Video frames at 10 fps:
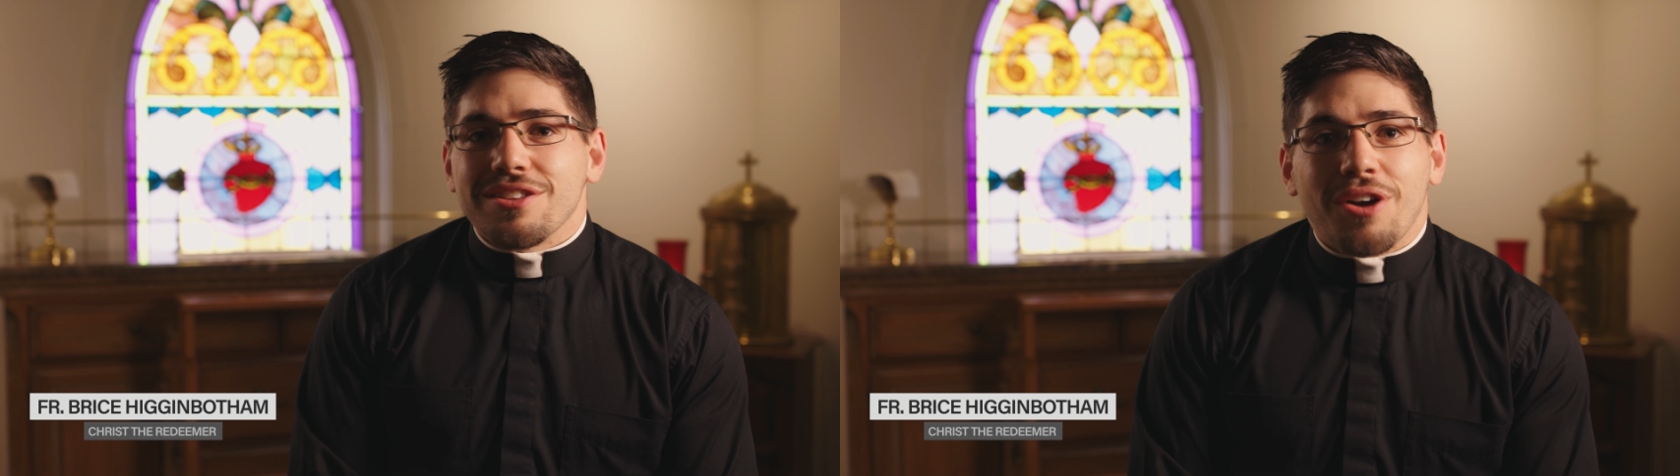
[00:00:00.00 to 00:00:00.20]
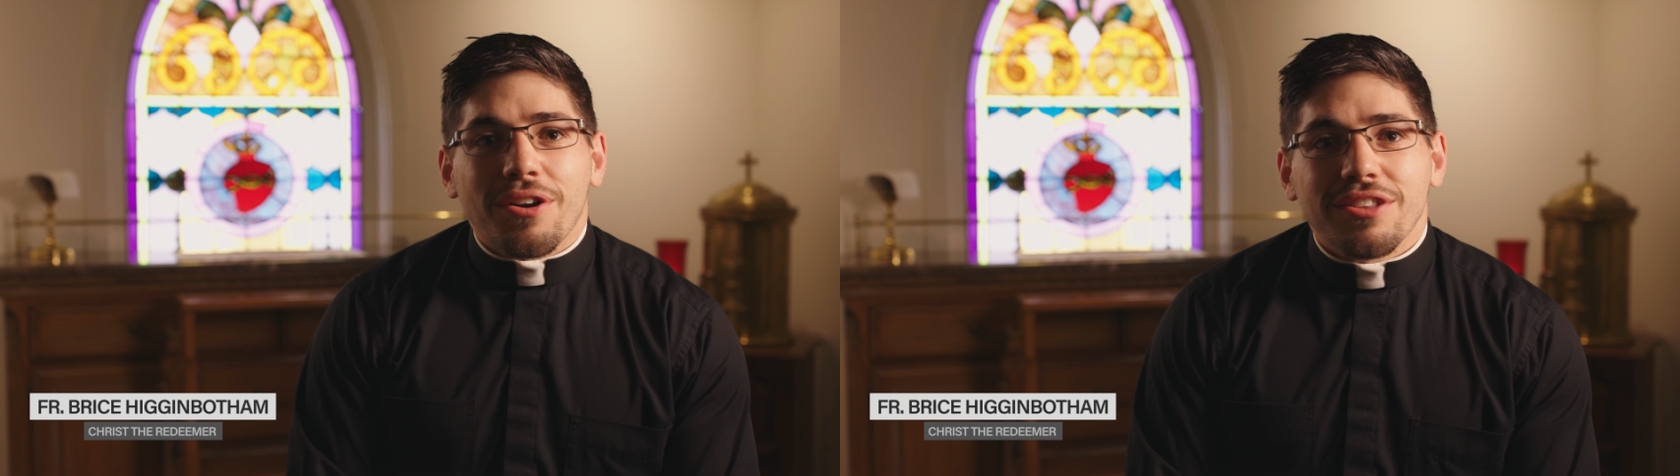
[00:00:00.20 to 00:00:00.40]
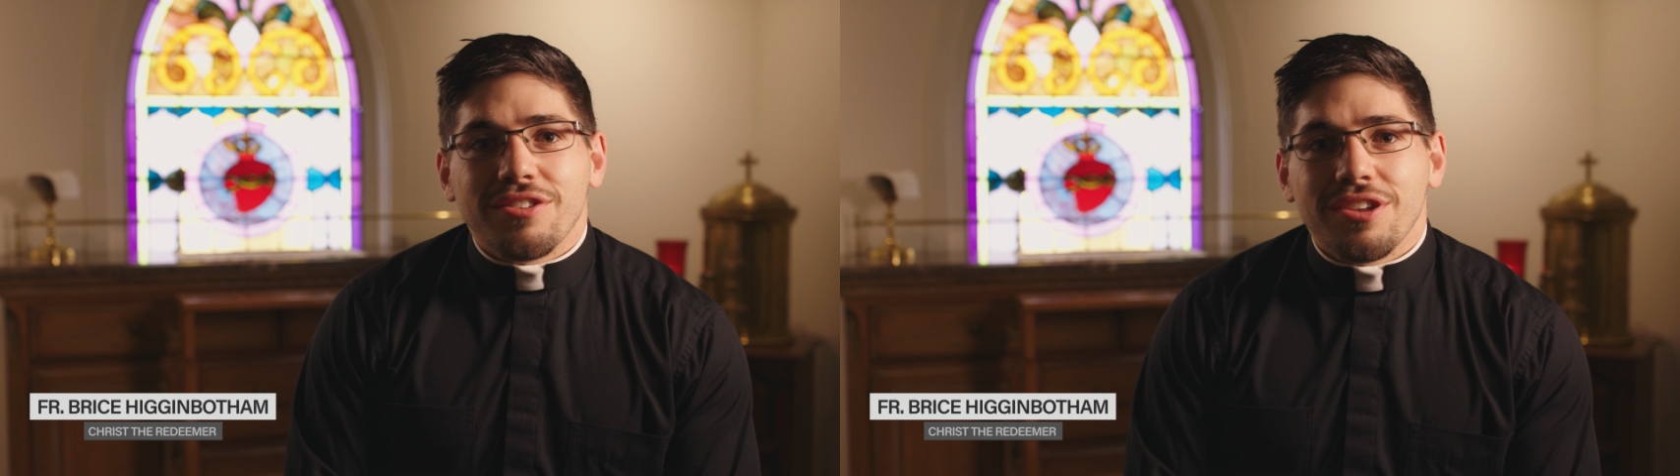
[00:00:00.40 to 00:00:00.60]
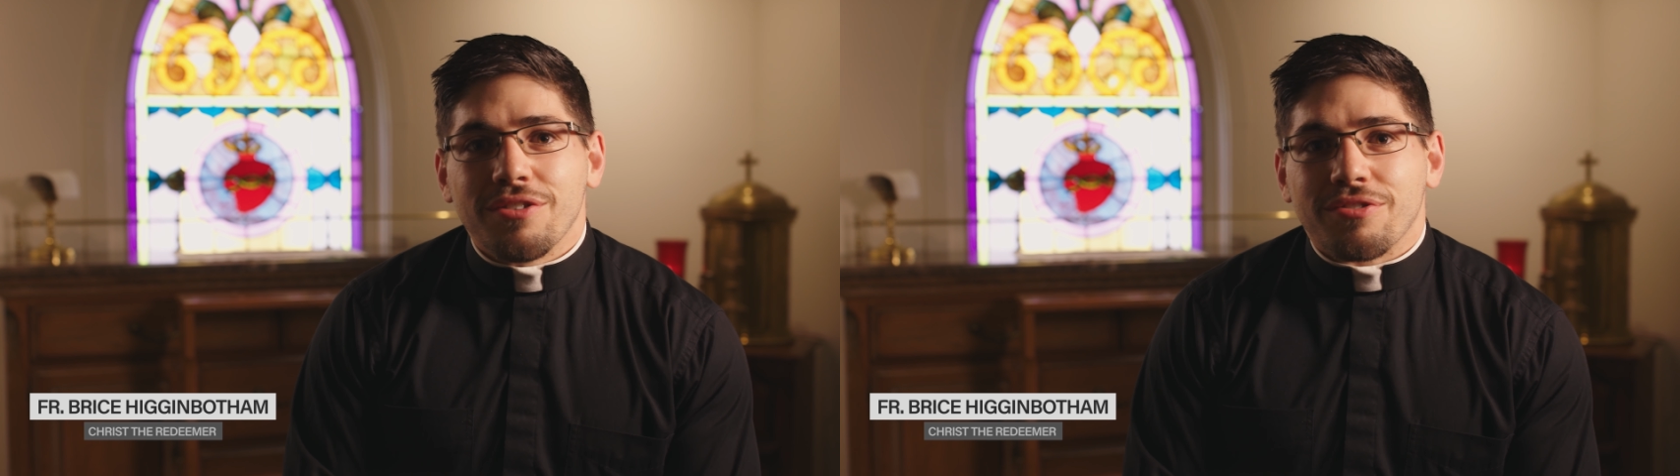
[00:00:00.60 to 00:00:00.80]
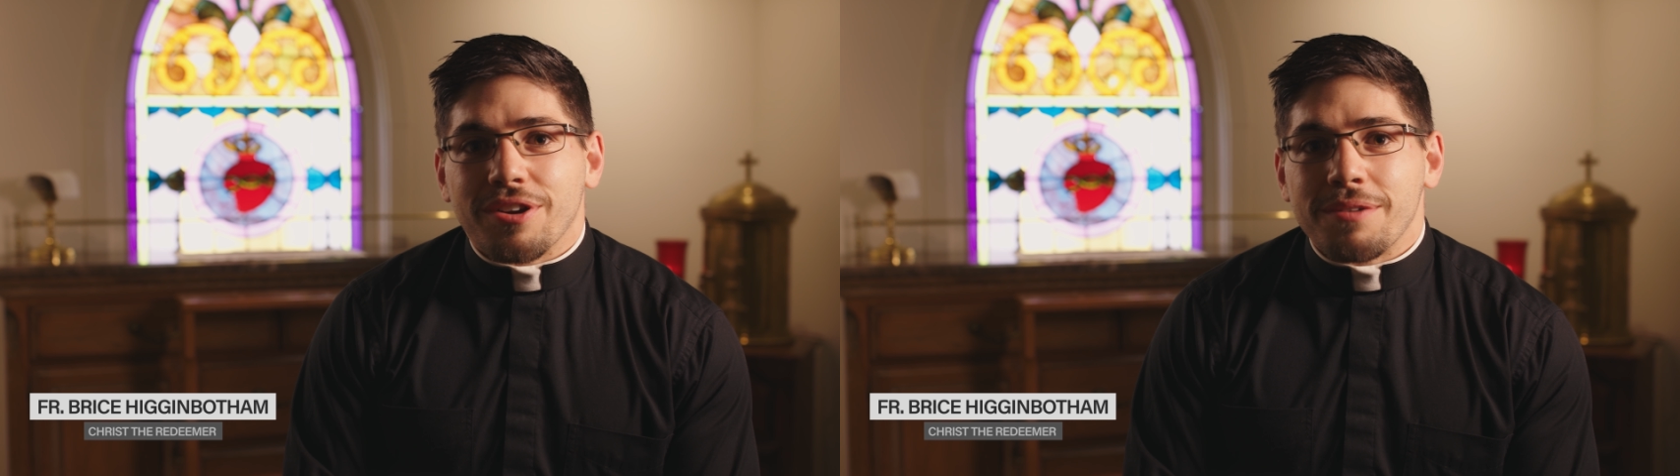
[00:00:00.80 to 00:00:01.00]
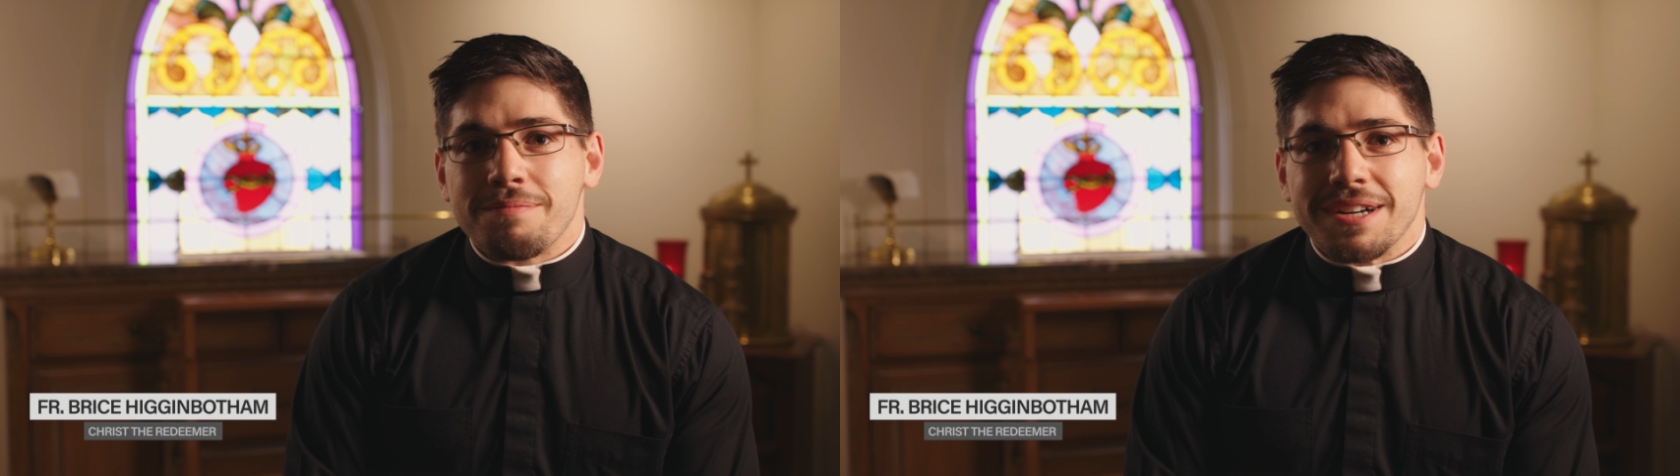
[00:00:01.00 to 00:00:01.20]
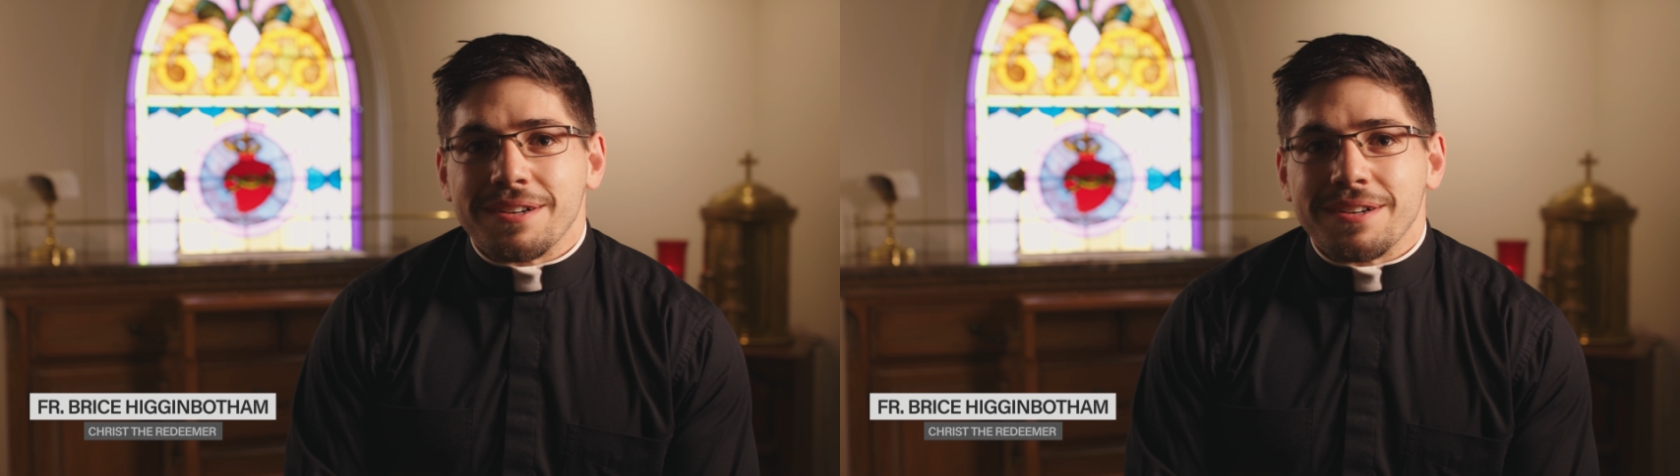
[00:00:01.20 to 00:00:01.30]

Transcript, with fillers: talking to you from,